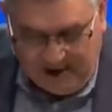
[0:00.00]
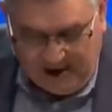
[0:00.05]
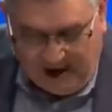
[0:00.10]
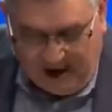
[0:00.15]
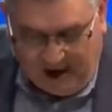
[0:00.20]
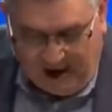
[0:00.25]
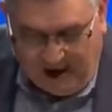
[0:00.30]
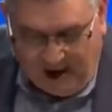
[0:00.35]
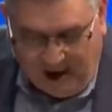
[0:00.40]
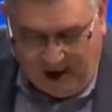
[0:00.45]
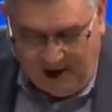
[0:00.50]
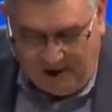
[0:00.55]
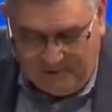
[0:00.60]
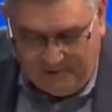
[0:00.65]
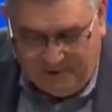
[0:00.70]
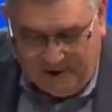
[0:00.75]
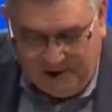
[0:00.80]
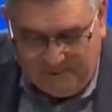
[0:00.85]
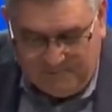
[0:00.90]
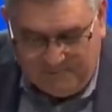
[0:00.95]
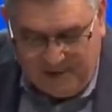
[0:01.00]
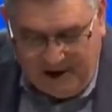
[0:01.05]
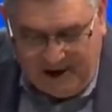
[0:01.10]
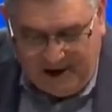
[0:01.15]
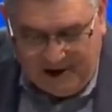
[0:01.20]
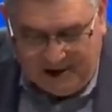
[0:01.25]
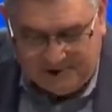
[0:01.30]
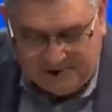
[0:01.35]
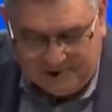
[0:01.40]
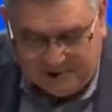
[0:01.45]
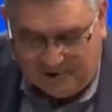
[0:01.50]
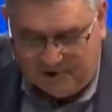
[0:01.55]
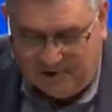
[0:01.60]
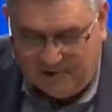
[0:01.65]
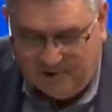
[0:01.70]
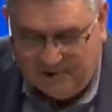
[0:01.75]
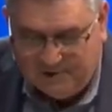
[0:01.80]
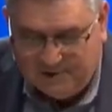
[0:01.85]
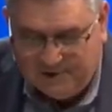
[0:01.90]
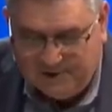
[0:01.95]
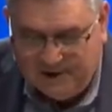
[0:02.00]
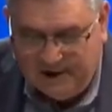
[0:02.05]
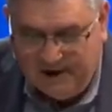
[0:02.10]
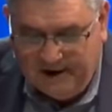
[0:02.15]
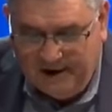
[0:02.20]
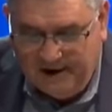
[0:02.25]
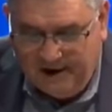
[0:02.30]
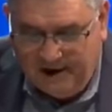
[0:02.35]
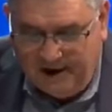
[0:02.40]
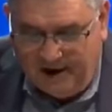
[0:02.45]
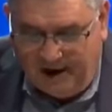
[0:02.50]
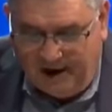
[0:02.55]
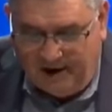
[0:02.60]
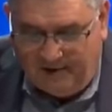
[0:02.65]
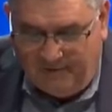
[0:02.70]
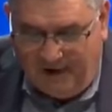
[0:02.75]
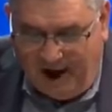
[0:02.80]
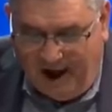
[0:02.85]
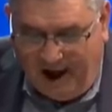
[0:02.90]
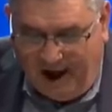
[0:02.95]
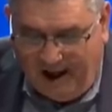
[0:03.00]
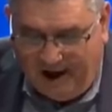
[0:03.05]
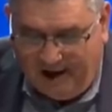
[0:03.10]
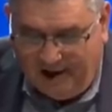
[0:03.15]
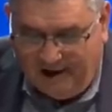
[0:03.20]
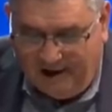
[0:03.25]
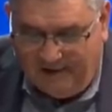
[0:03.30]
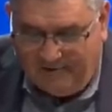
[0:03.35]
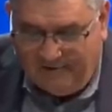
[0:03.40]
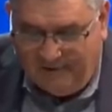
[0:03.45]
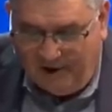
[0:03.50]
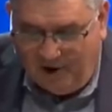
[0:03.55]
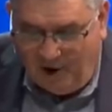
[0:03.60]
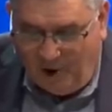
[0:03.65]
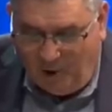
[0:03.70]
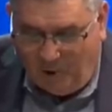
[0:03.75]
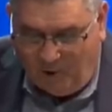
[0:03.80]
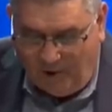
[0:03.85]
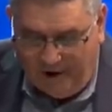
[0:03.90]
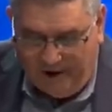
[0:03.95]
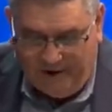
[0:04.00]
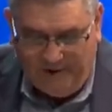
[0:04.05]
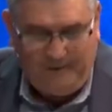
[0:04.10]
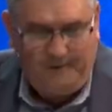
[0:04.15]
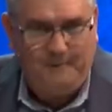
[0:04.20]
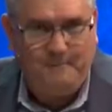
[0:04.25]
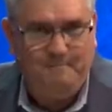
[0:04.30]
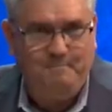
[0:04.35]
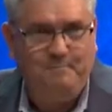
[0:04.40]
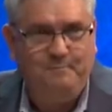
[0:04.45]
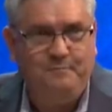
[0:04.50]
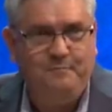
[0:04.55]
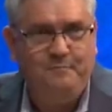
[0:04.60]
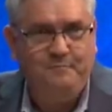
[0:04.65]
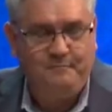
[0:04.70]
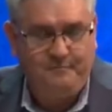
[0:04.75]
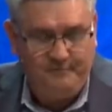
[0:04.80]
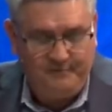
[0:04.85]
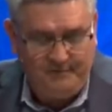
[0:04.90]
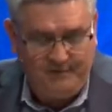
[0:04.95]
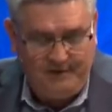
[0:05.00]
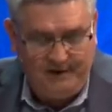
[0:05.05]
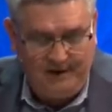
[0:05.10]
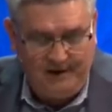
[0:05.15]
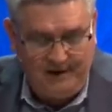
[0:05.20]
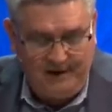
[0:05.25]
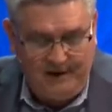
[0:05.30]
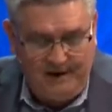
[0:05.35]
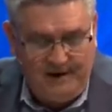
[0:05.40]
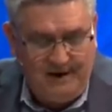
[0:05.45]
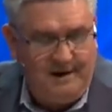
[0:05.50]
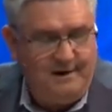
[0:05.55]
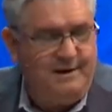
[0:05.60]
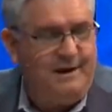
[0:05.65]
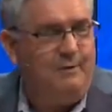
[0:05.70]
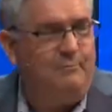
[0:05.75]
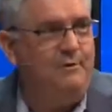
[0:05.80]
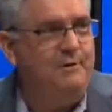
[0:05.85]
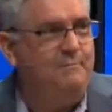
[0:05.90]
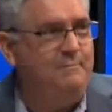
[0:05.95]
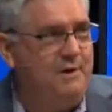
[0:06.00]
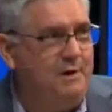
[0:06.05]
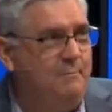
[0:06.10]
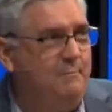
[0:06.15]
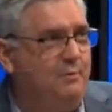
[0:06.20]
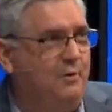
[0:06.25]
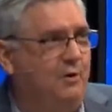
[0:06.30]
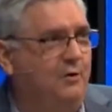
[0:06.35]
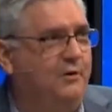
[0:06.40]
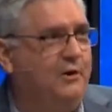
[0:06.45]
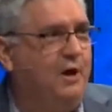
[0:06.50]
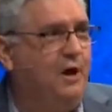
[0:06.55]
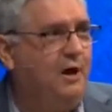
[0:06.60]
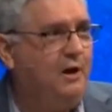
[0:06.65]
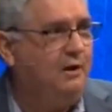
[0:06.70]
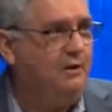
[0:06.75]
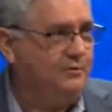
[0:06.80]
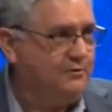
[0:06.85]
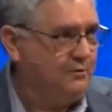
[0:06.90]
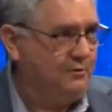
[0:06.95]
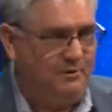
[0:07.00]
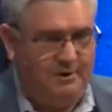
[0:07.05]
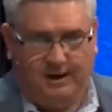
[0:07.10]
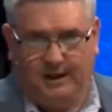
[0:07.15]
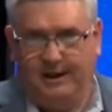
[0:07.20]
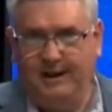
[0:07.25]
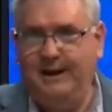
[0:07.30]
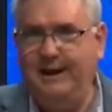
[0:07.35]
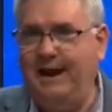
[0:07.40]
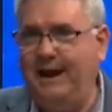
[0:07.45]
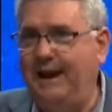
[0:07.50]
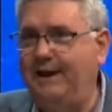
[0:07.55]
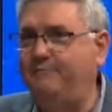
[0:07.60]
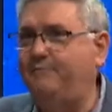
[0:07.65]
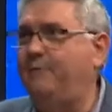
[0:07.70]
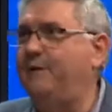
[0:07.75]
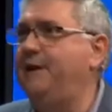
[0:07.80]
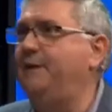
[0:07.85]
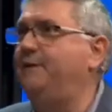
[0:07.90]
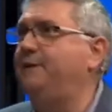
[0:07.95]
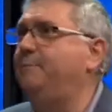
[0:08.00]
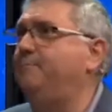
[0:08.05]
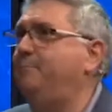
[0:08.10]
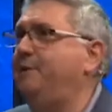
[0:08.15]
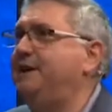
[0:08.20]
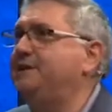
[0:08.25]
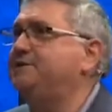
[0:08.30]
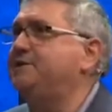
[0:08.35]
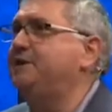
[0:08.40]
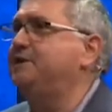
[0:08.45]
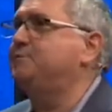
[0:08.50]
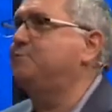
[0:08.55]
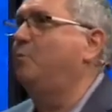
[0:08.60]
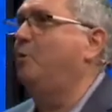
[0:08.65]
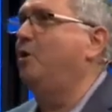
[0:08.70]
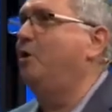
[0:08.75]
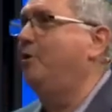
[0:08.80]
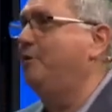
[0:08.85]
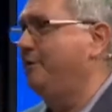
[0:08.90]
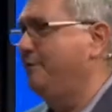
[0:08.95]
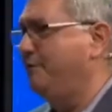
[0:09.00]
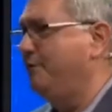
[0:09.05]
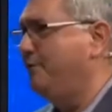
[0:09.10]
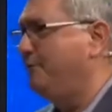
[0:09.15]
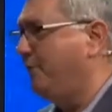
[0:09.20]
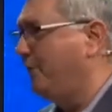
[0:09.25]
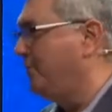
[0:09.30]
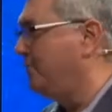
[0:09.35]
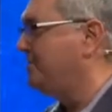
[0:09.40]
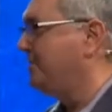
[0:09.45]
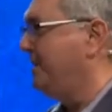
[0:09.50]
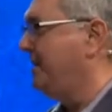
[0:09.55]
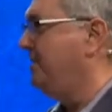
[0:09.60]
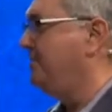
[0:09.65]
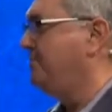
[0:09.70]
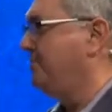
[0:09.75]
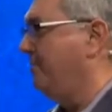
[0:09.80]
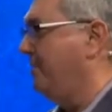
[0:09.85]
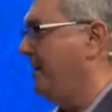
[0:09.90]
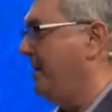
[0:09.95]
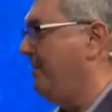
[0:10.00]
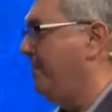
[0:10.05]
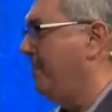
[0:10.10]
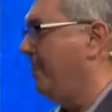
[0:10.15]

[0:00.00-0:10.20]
100 measures of olive oil. Now remember, culturally and in the business world of the first century,